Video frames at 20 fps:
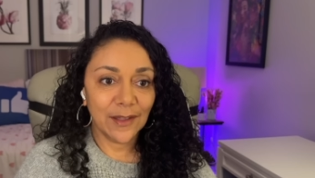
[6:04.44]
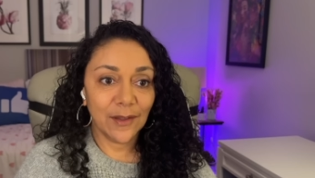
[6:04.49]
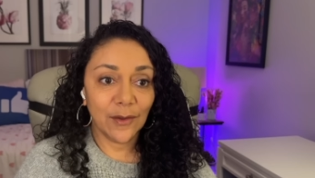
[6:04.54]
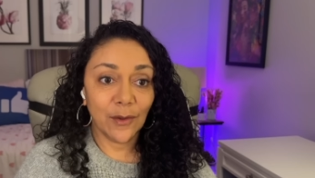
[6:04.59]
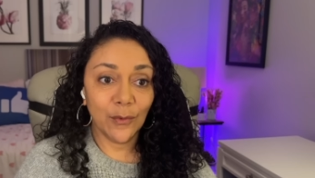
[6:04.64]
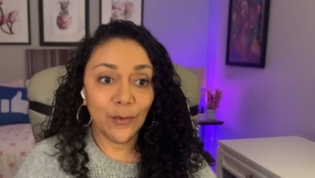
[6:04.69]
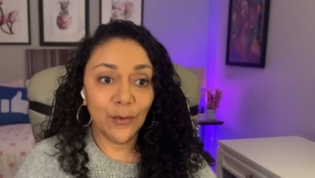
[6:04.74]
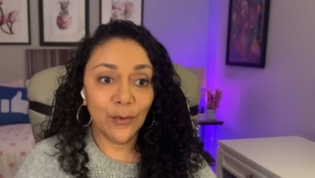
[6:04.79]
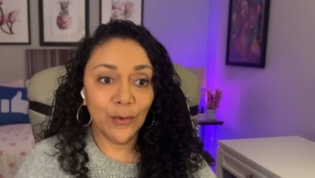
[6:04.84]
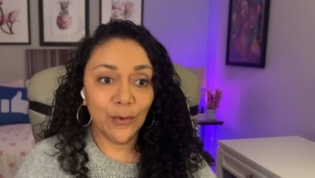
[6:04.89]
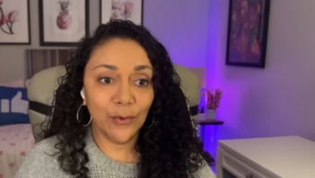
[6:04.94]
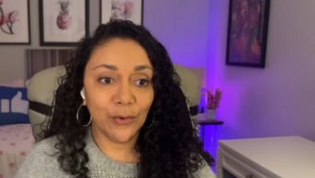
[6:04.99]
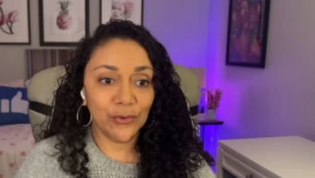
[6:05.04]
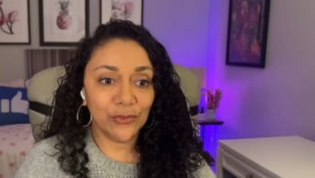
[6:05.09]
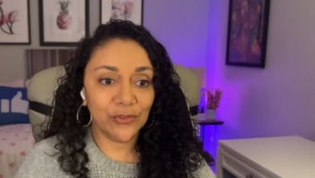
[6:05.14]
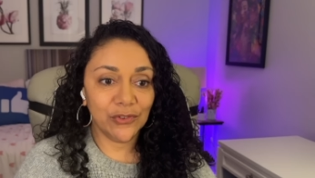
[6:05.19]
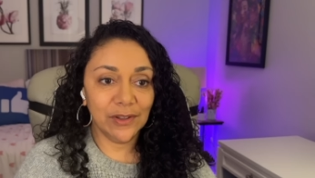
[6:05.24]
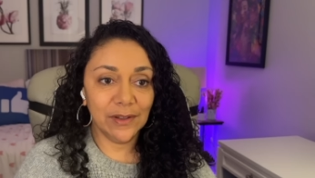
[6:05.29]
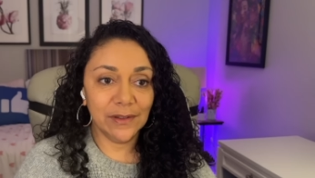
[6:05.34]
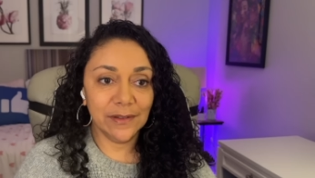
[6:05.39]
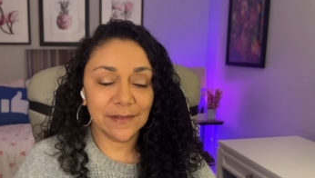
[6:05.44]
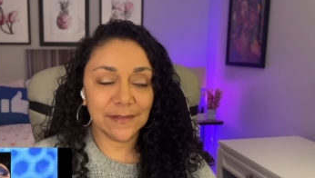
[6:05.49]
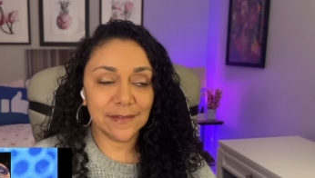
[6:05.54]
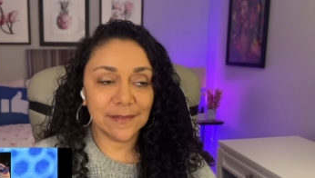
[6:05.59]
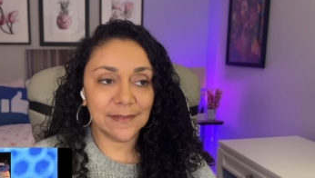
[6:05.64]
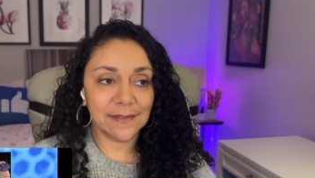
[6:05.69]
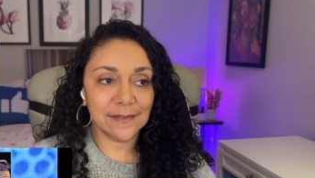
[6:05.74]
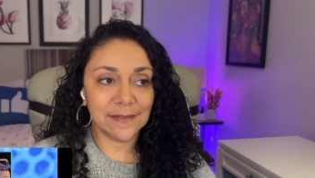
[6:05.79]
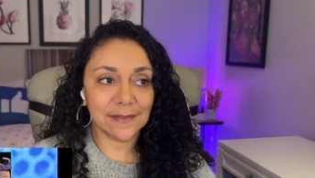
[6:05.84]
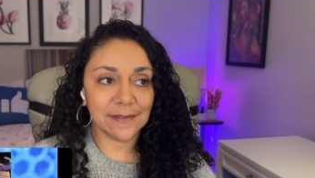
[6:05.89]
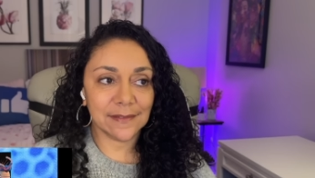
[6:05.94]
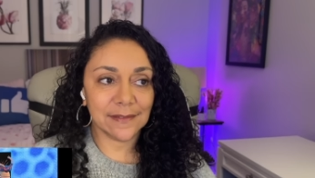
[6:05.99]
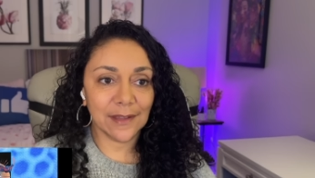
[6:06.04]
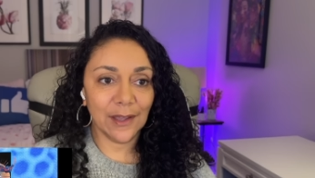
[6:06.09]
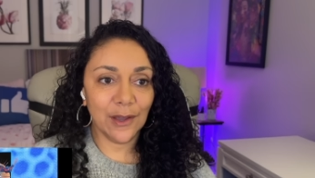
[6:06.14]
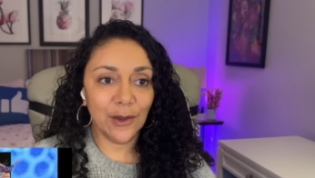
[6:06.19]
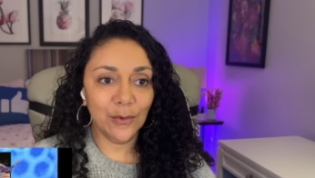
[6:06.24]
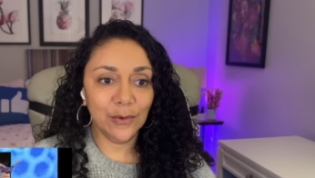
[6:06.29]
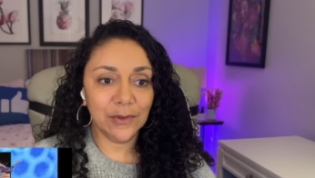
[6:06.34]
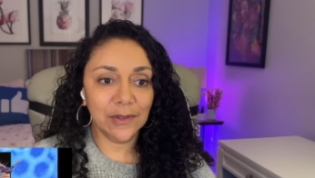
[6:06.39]
Ooh, she looks
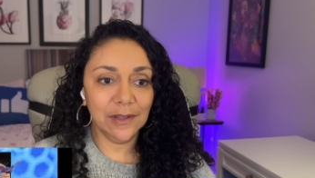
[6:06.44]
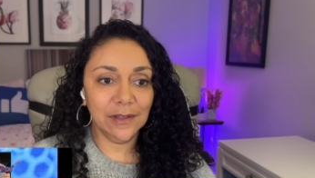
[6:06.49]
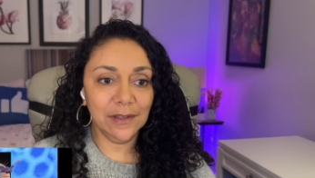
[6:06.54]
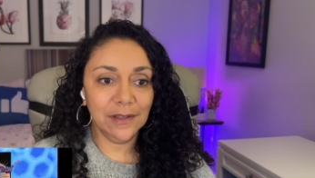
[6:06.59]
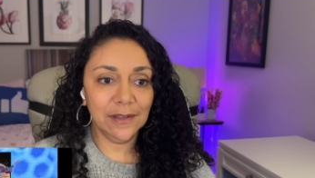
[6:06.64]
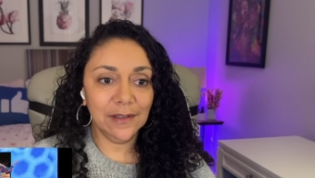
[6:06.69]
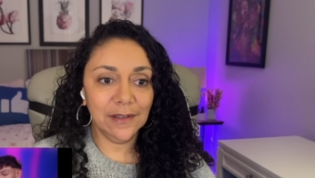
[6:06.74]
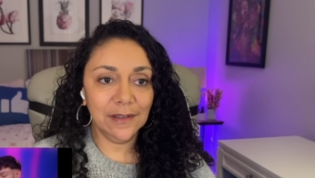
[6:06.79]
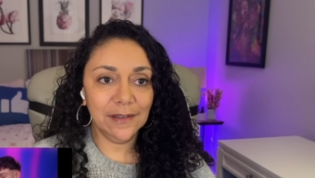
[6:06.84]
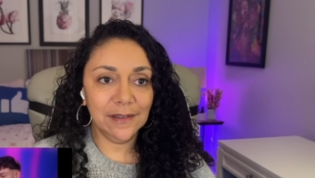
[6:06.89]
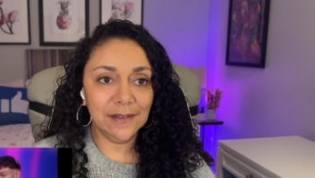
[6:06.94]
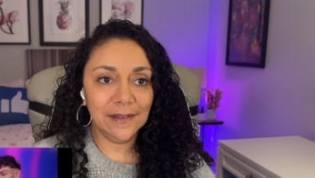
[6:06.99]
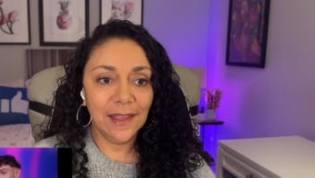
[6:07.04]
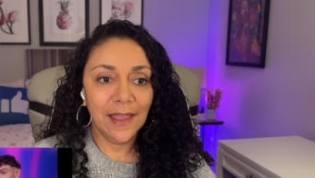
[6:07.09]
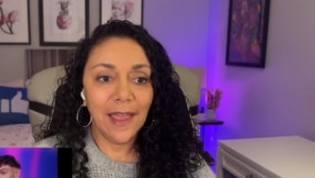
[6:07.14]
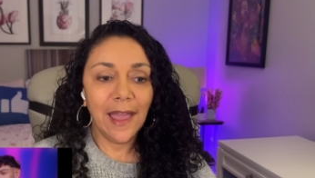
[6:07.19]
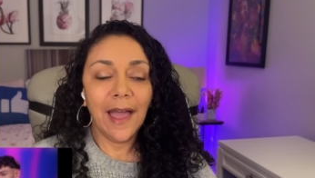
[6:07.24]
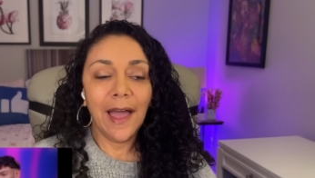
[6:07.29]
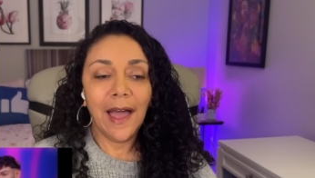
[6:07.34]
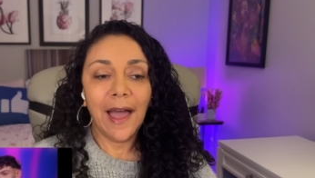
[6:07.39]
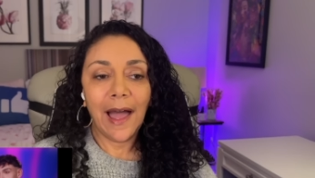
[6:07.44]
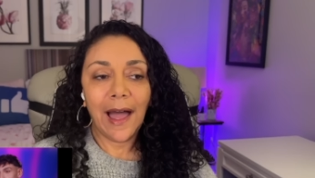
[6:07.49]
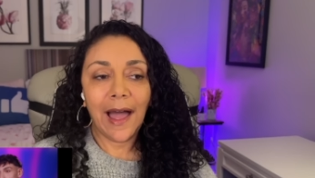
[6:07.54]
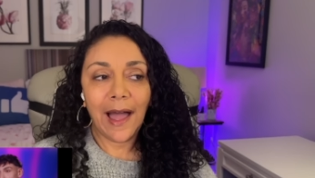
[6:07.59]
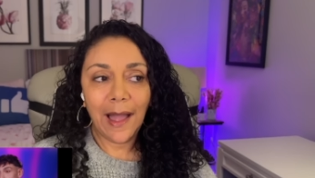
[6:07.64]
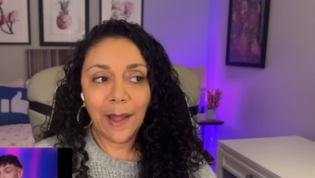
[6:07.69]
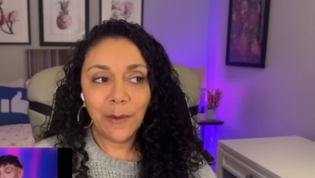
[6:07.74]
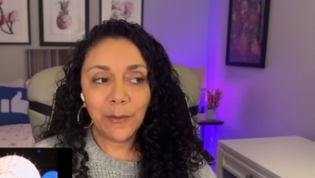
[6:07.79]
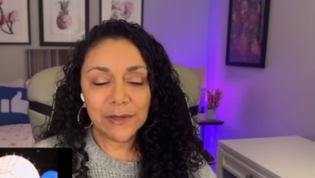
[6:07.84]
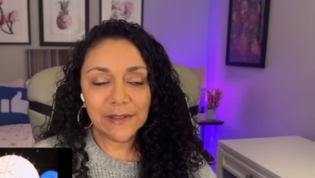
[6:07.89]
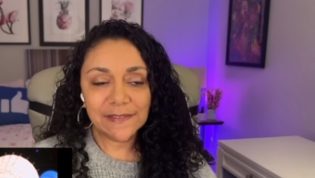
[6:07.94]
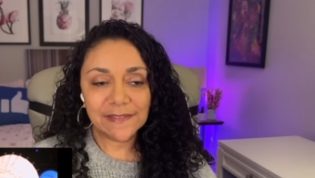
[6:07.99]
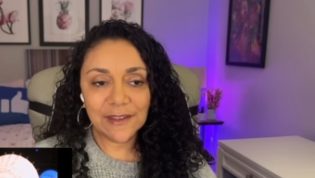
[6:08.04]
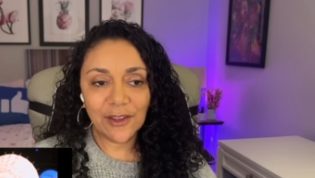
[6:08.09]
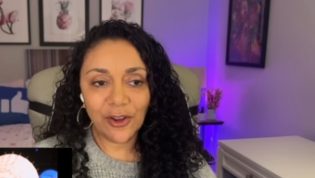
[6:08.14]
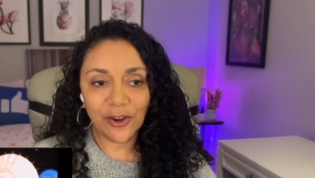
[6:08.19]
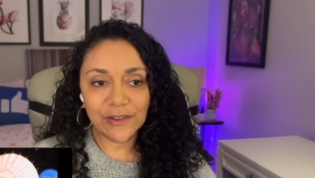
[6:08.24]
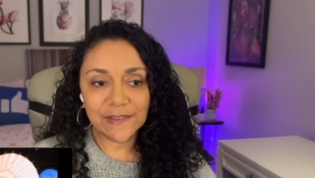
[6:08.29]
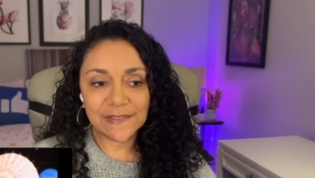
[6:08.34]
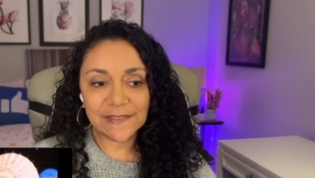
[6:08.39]
so good. I want to see
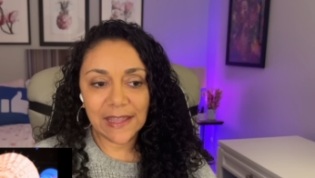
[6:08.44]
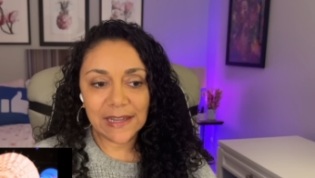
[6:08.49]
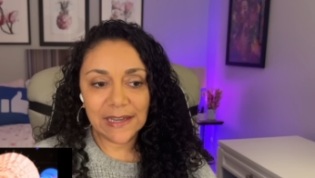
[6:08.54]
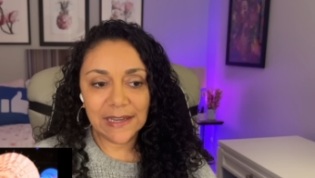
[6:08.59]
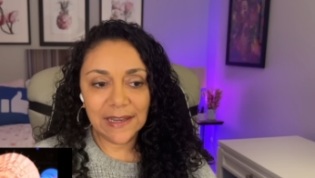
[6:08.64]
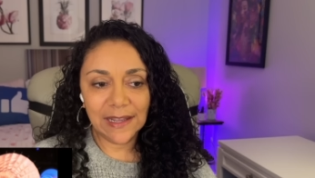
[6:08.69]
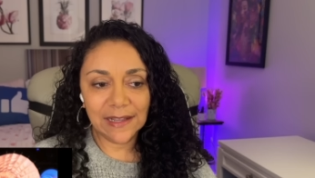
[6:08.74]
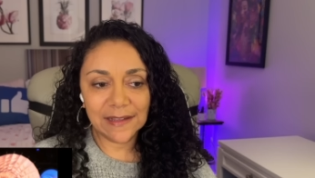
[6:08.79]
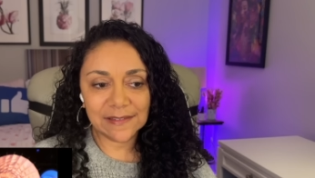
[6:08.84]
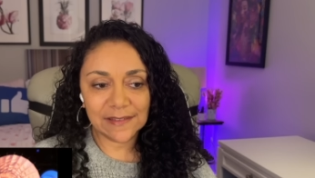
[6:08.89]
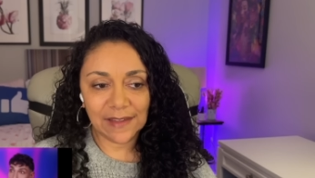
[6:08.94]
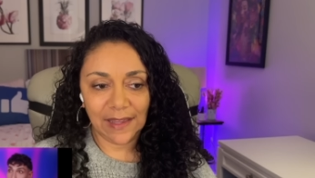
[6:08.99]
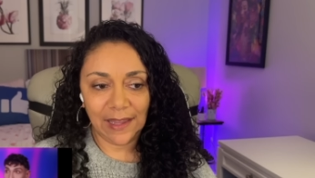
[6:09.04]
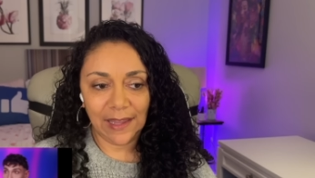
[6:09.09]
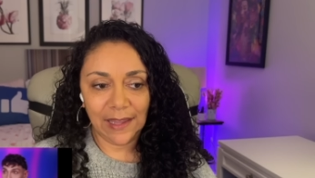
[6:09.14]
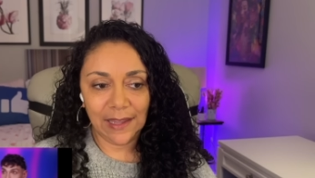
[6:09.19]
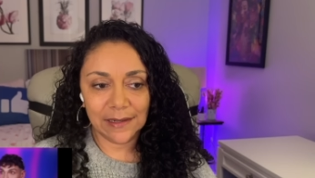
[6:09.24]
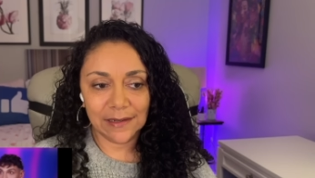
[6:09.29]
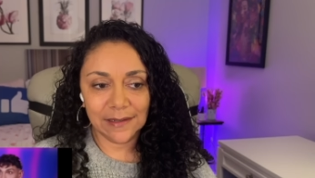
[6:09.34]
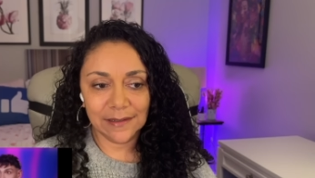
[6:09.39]
her standing next to Hannah.